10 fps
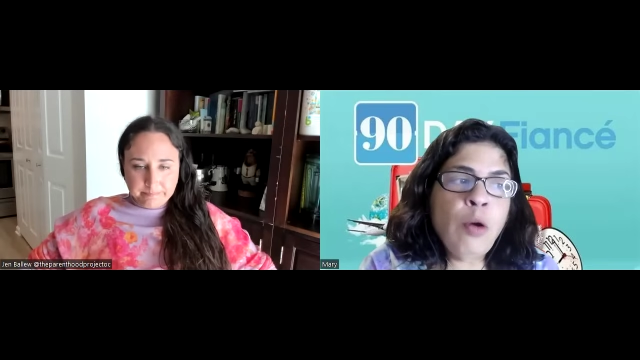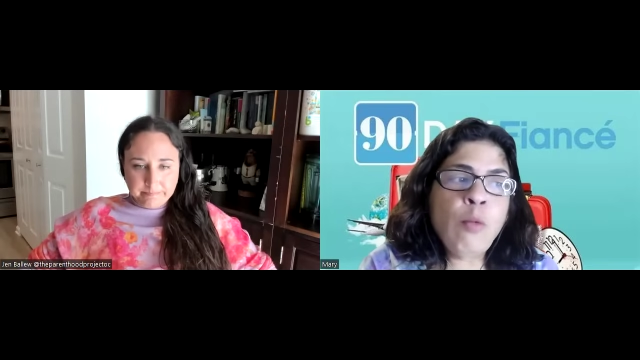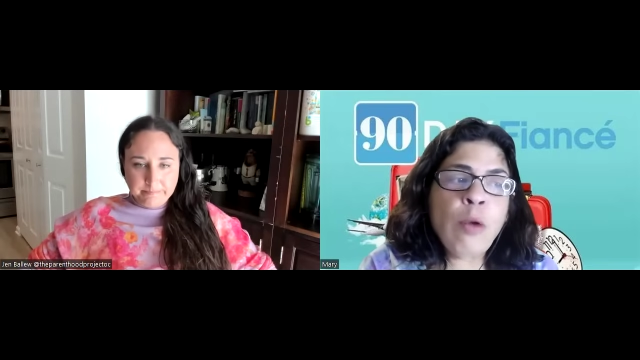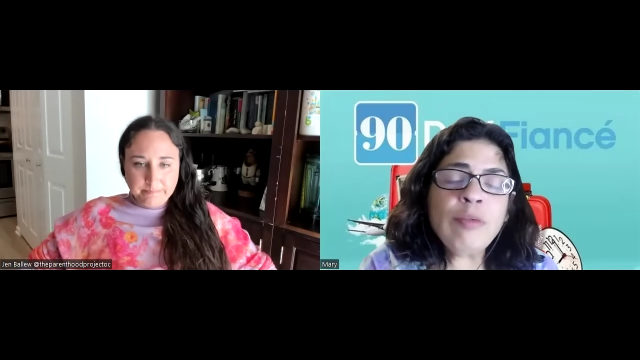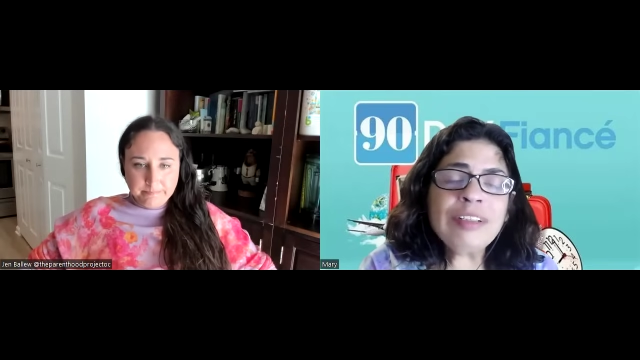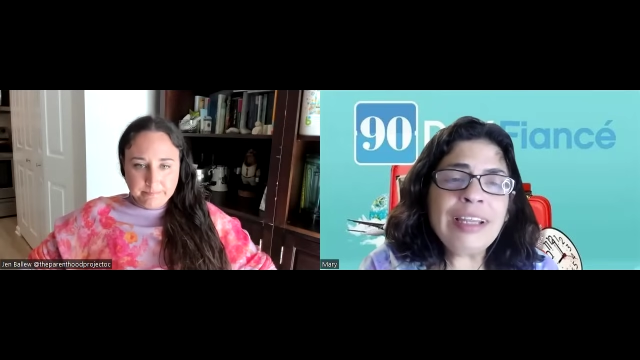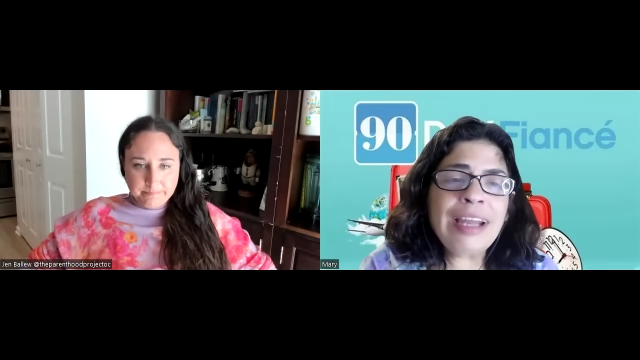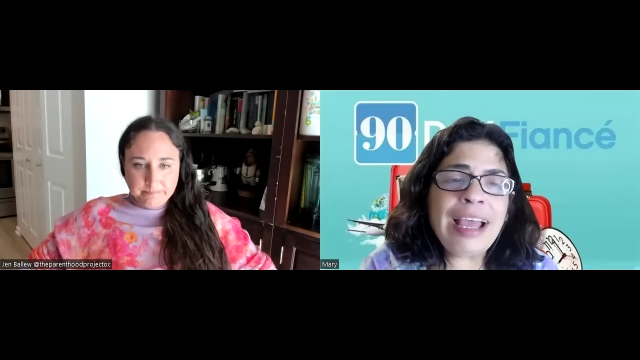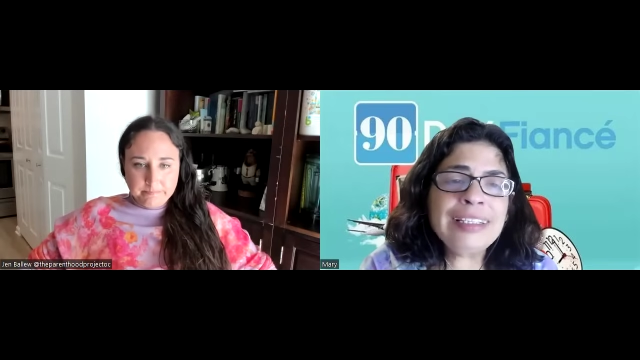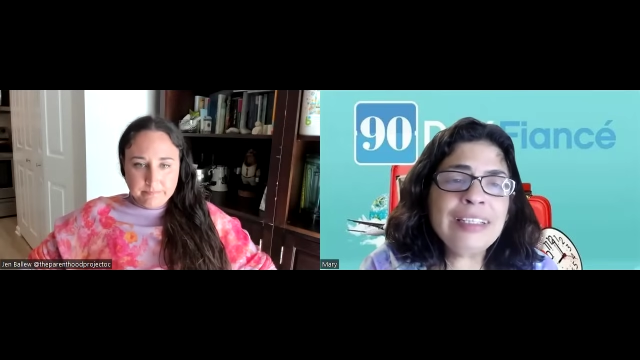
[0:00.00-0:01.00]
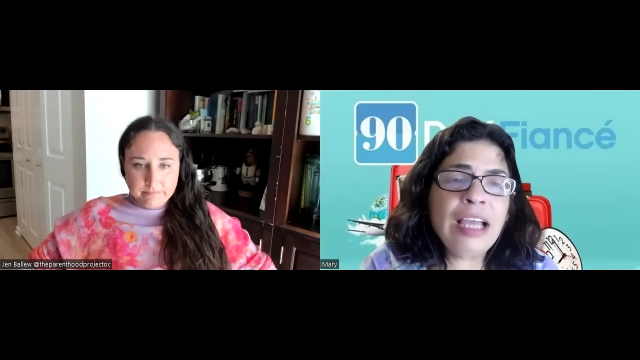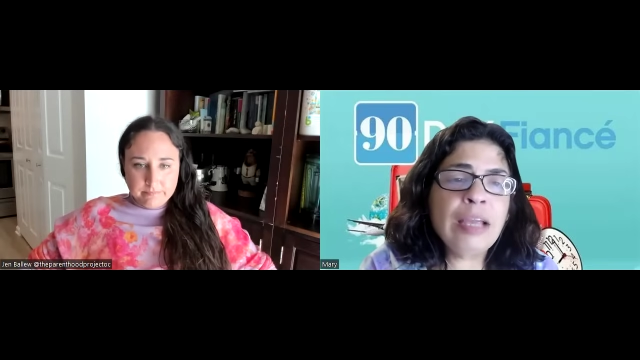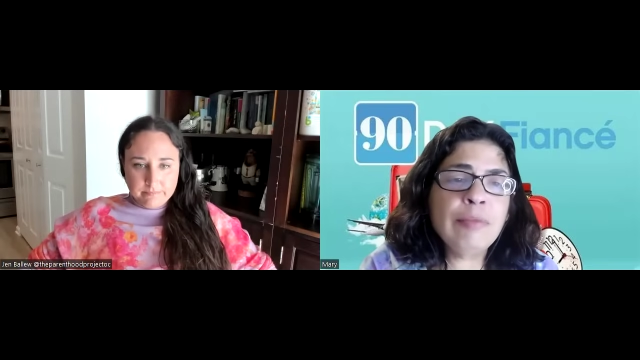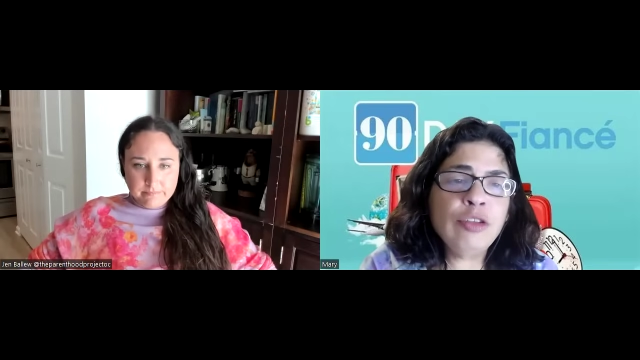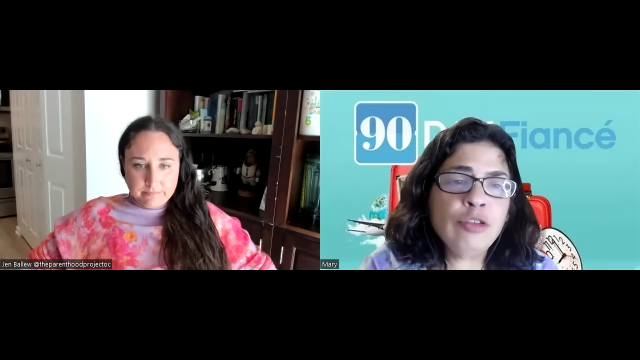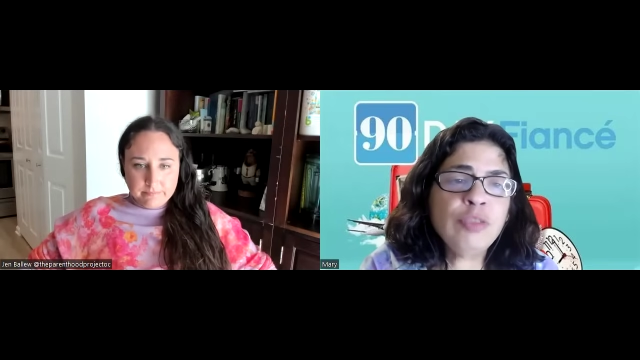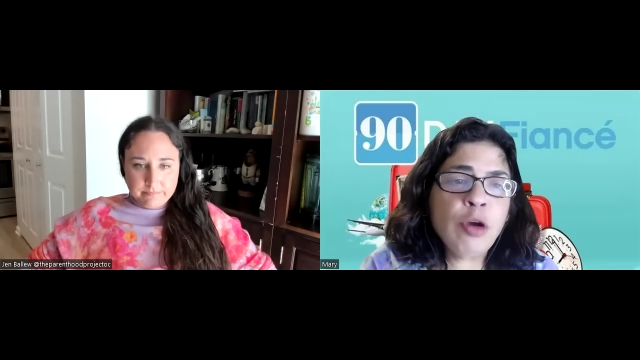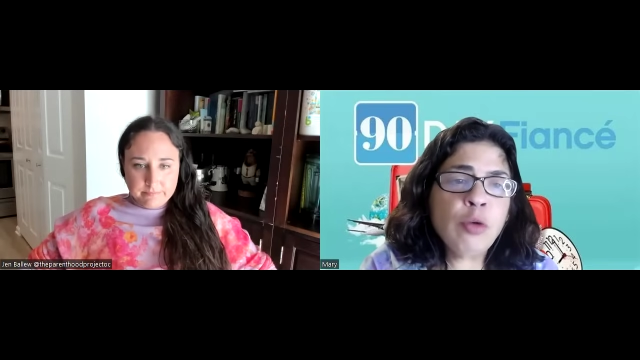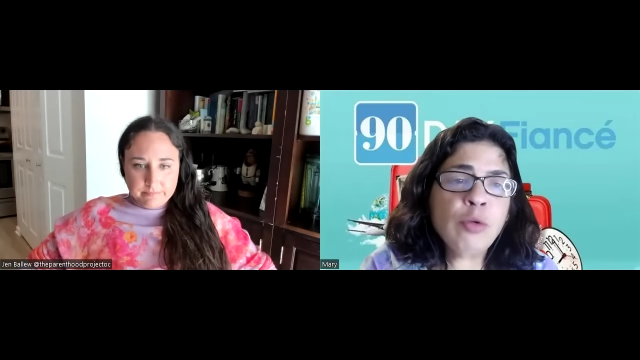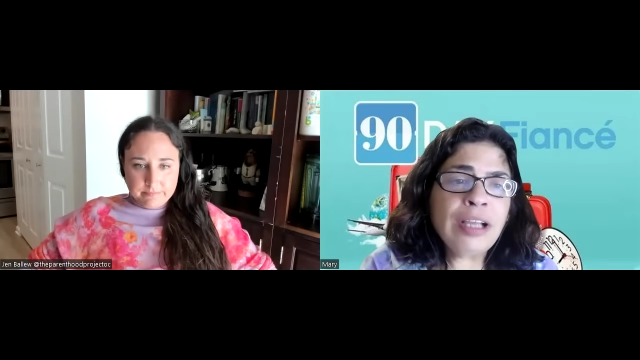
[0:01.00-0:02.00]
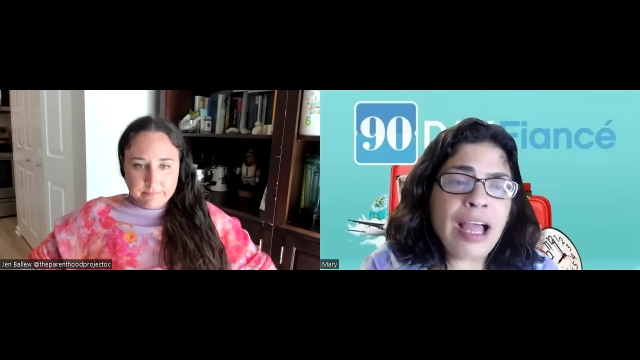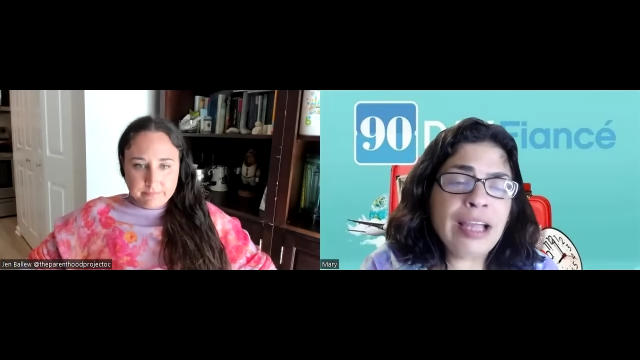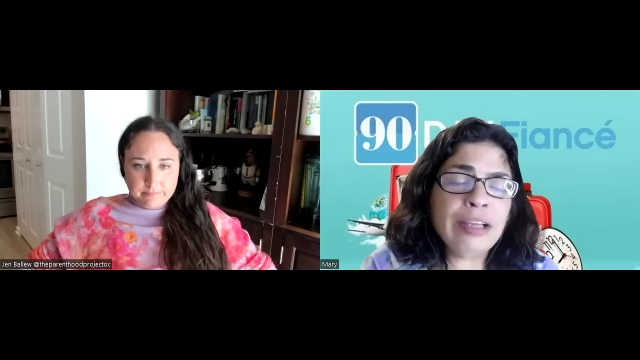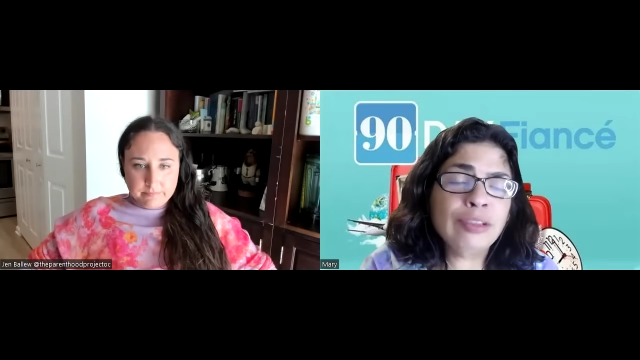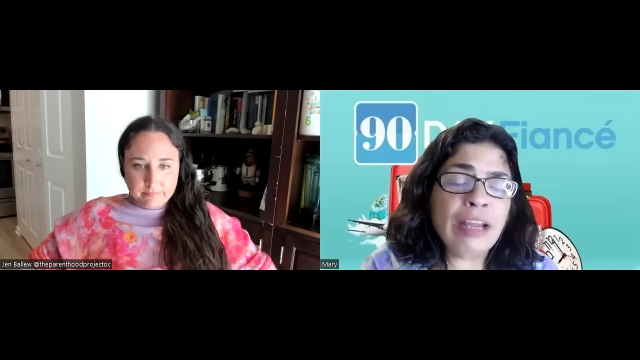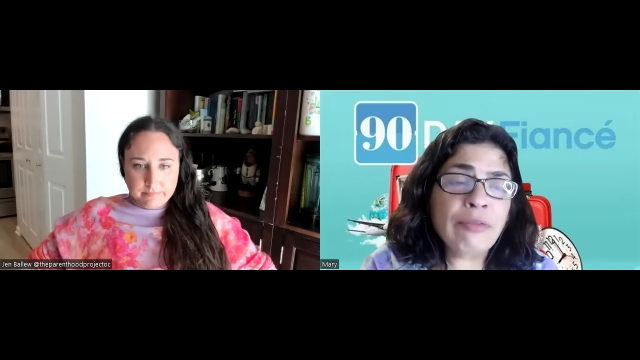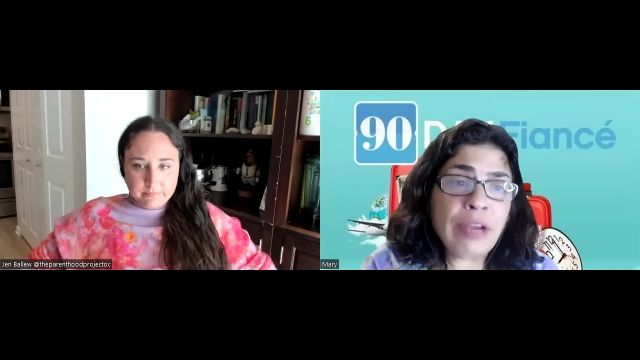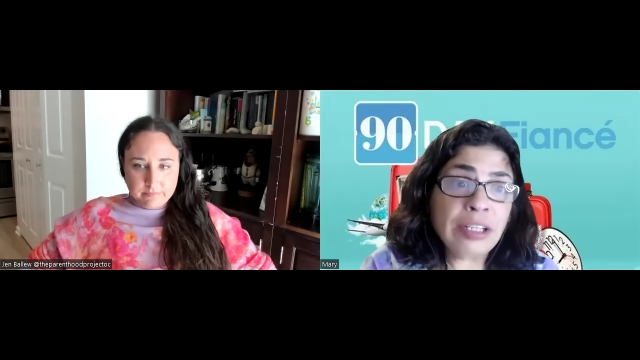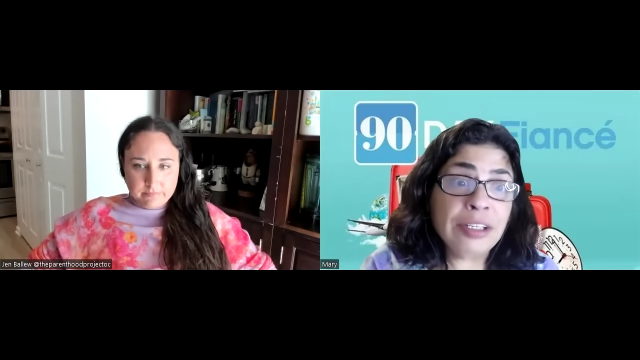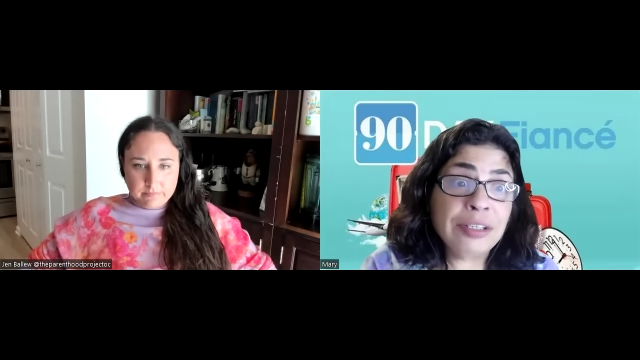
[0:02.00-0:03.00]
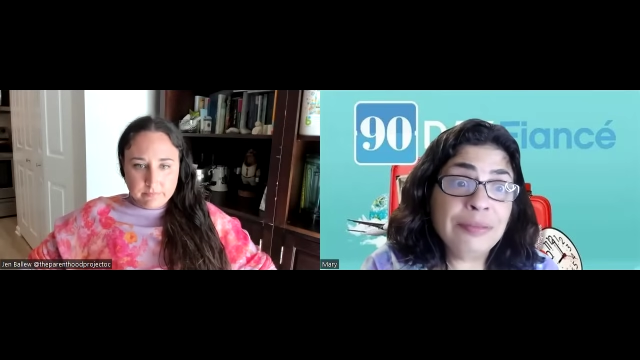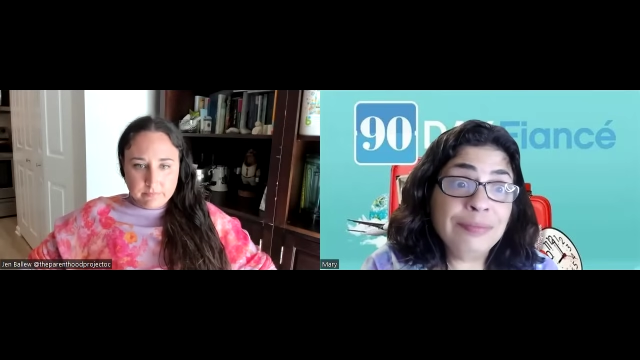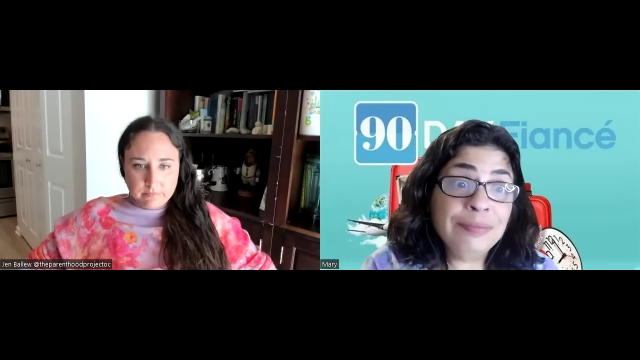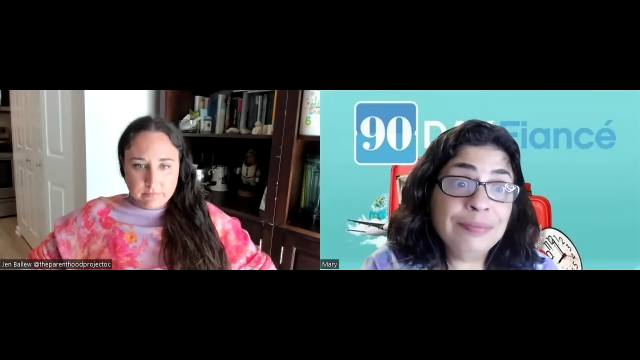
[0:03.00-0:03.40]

Speaker 1: when was the last time you spoke with kyle directly